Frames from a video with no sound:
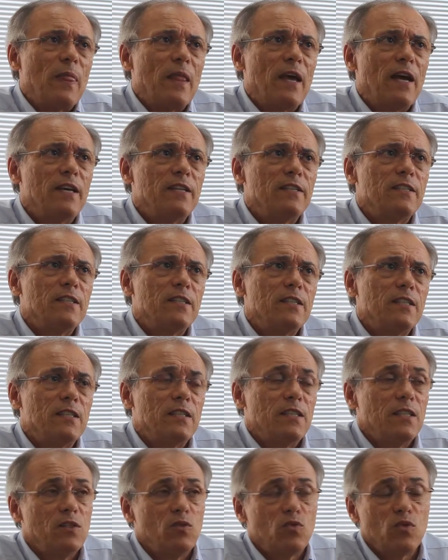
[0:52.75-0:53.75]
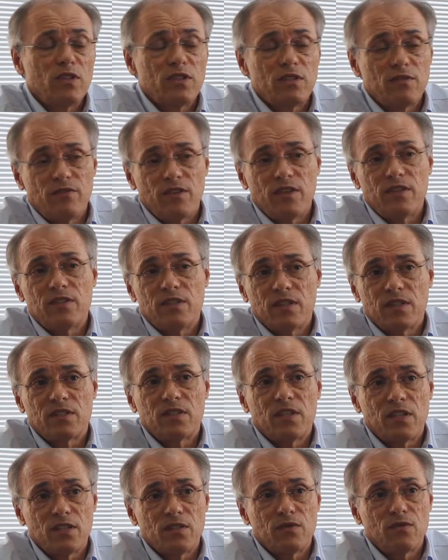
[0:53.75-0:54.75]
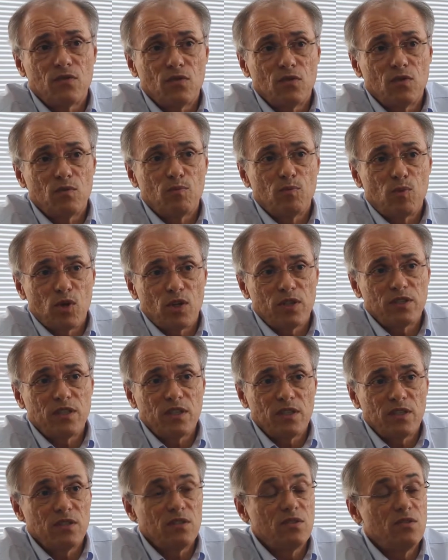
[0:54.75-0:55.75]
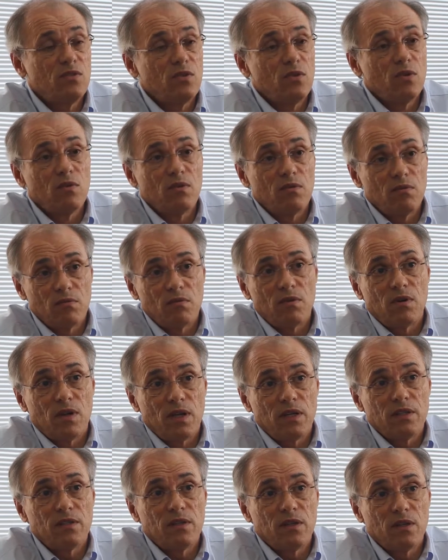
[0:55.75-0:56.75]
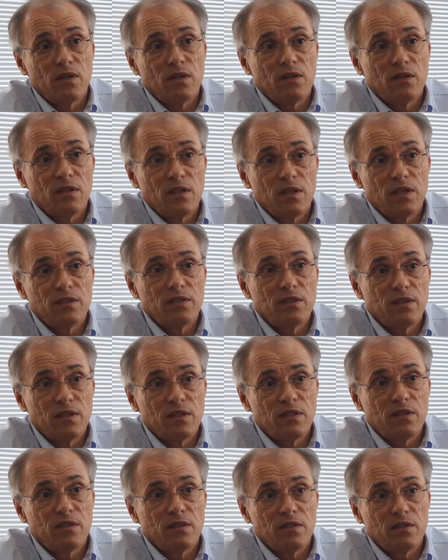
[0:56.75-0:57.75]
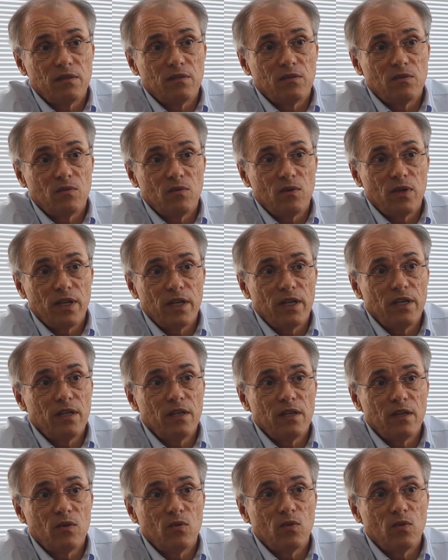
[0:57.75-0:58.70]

And it was a very successful project. It's still underway.